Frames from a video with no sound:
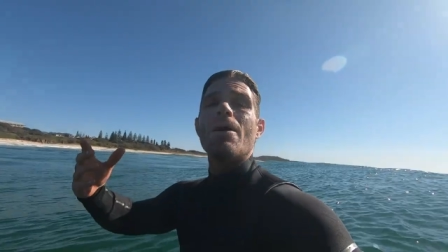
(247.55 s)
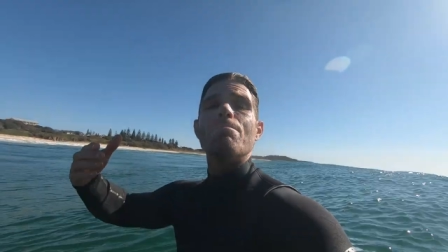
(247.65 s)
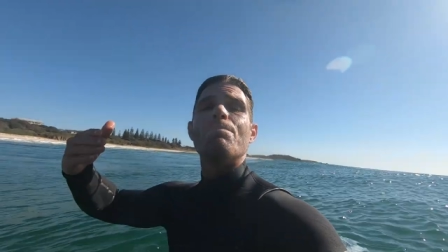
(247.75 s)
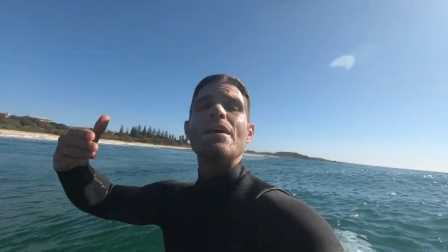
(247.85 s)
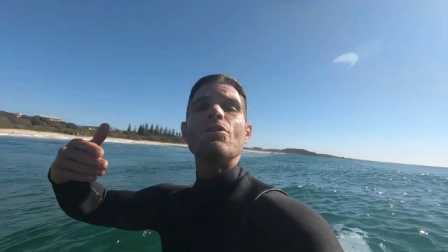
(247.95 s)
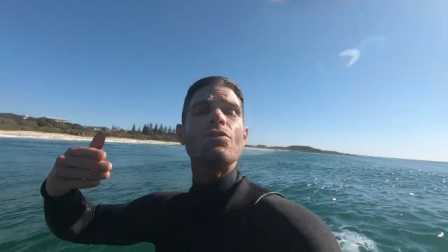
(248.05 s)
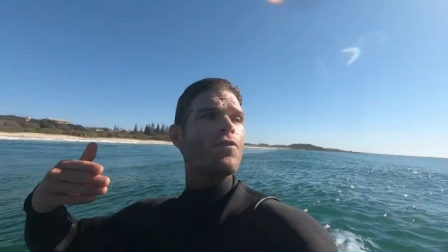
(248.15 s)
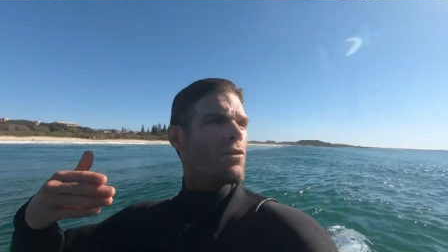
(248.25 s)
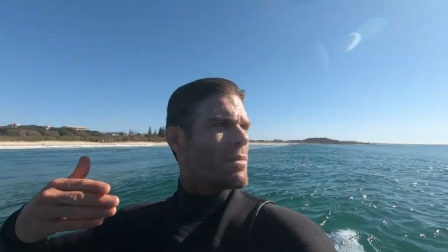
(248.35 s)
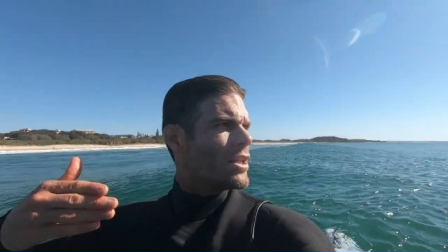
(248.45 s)
But
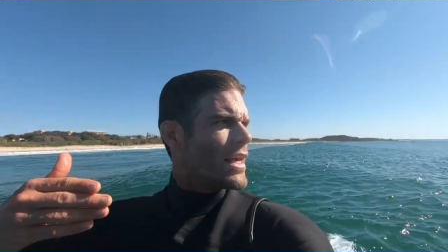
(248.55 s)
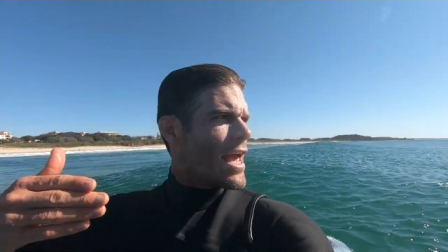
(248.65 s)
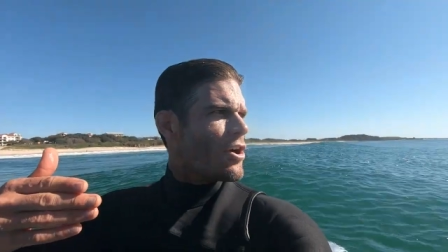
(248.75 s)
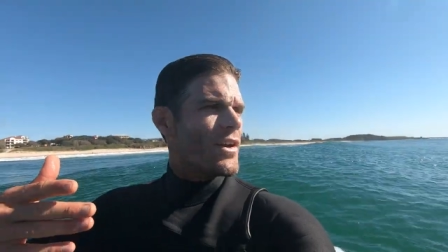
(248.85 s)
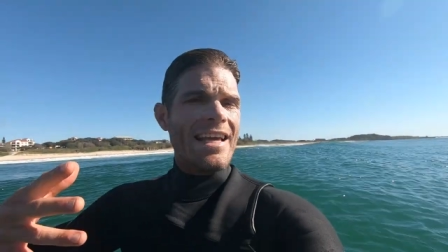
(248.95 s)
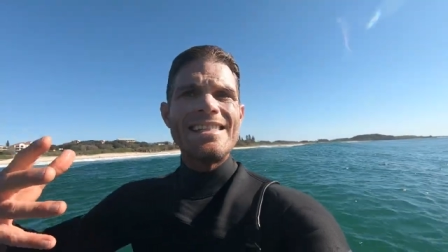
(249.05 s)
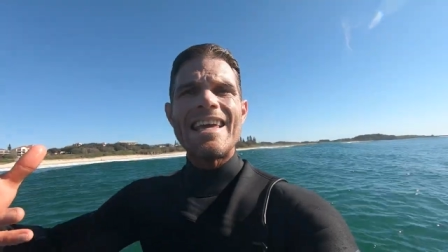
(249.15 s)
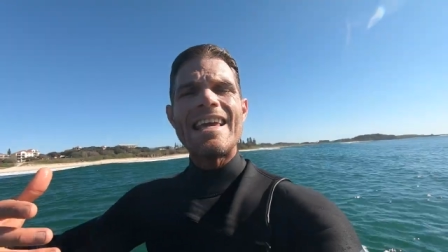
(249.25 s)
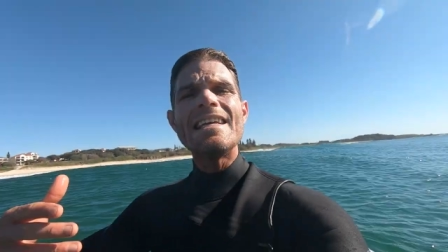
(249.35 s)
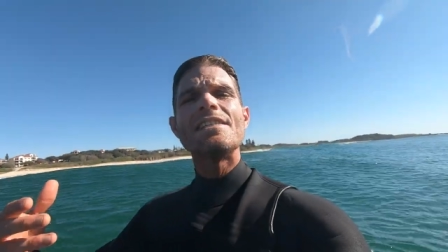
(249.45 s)
build familiarity.
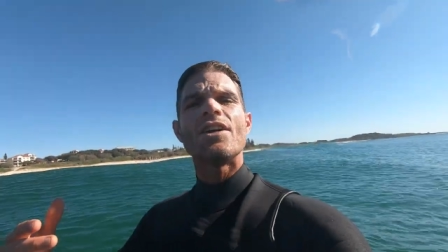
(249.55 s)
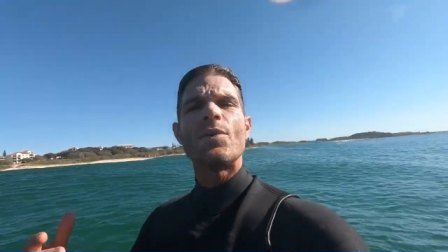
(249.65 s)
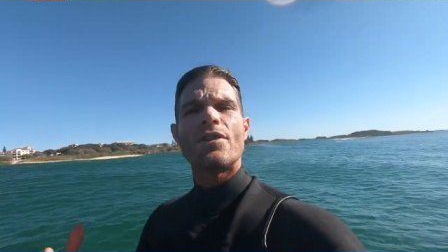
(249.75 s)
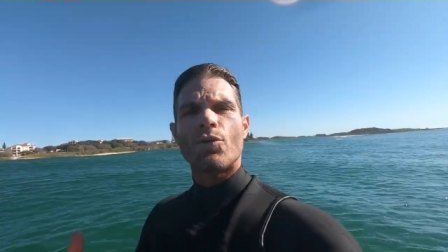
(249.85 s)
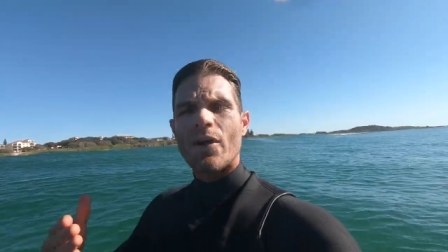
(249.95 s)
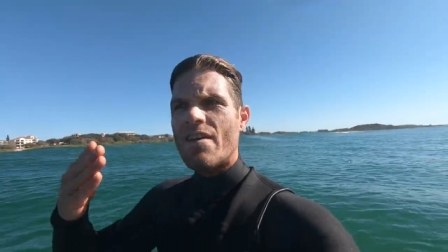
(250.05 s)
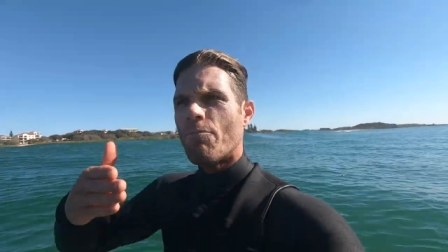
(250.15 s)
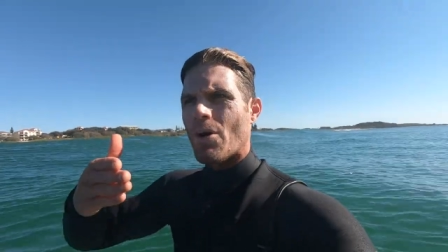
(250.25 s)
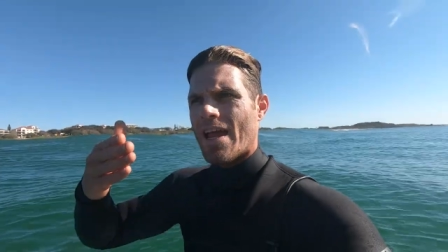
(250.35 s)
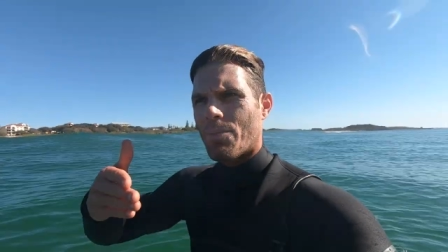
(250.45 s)
It's easier with the
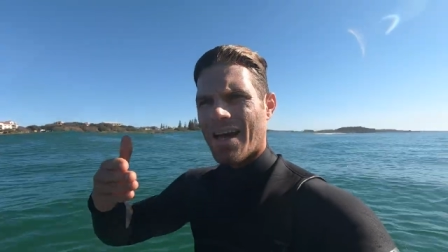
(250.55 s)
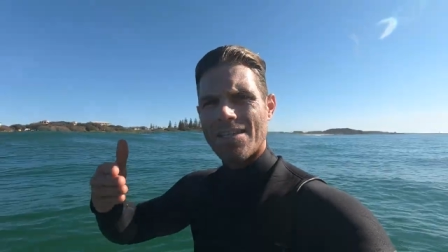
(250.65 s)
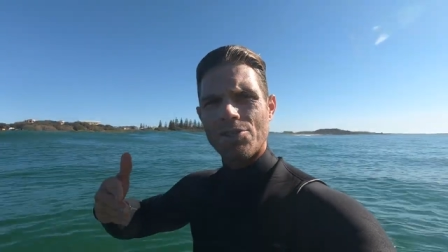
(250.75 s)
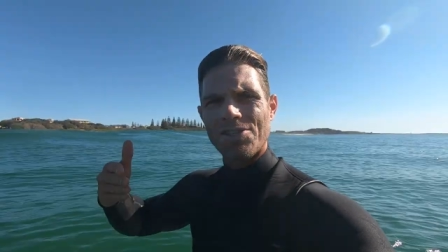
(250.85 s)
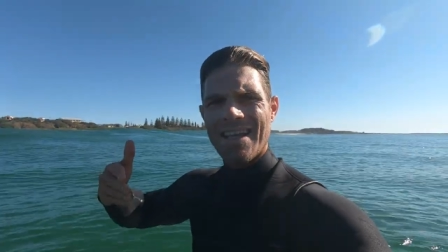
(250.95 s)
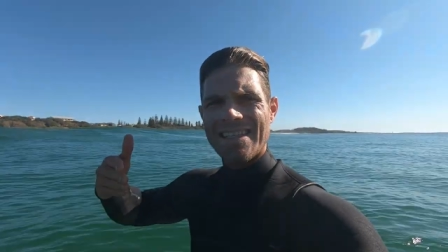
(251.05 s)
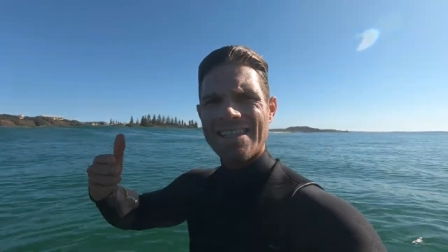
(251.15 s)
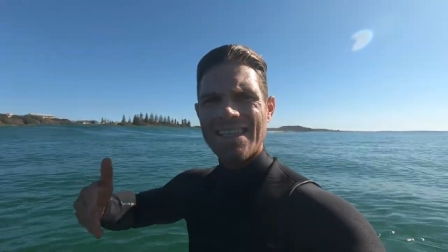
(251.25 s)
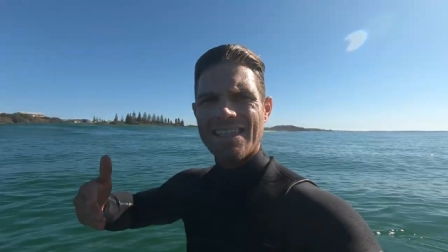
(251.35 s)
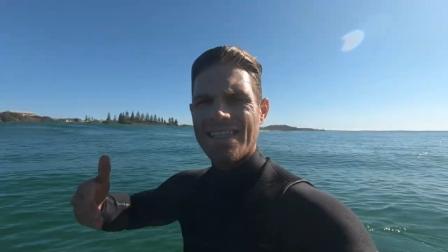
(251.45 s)
reef break because there's
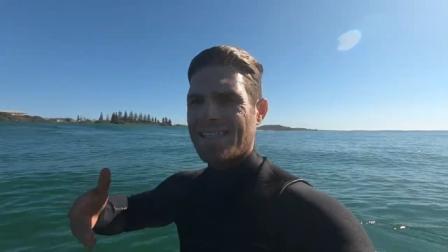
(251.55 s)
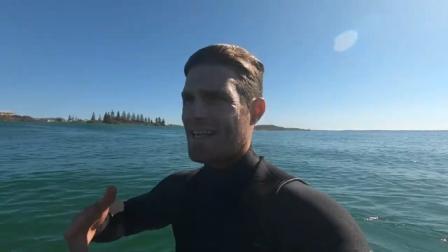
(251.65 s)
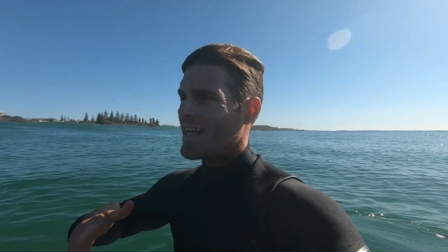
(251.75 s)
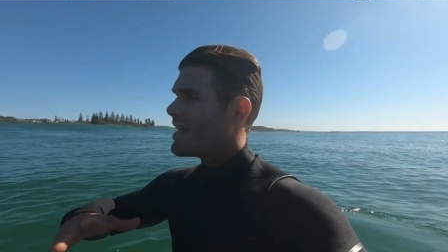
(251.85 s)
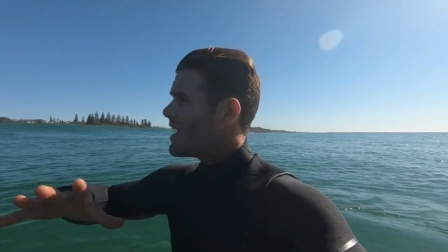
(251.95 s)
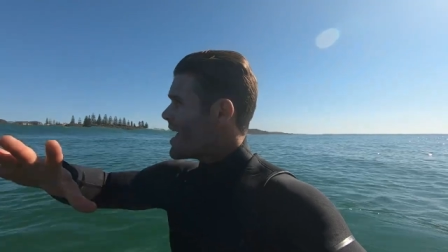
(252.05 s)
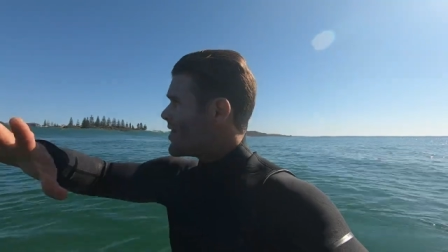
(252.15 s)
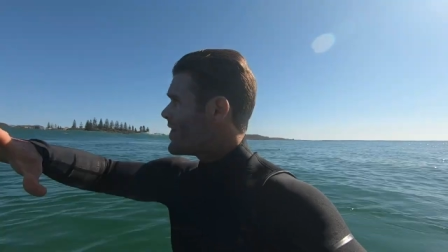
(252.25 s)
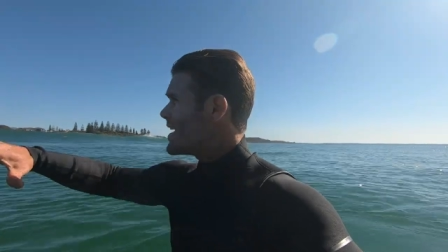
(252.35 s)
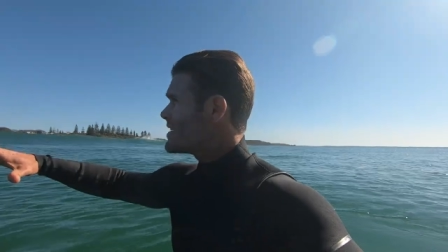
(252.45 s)
consistency.
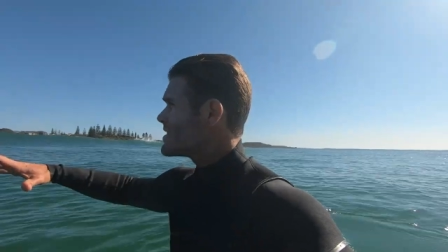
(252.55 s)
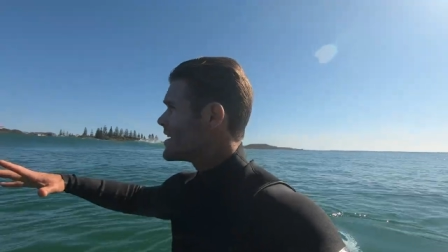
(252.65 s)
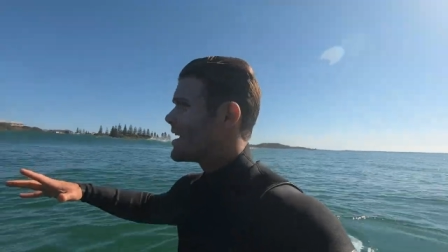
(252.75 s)
This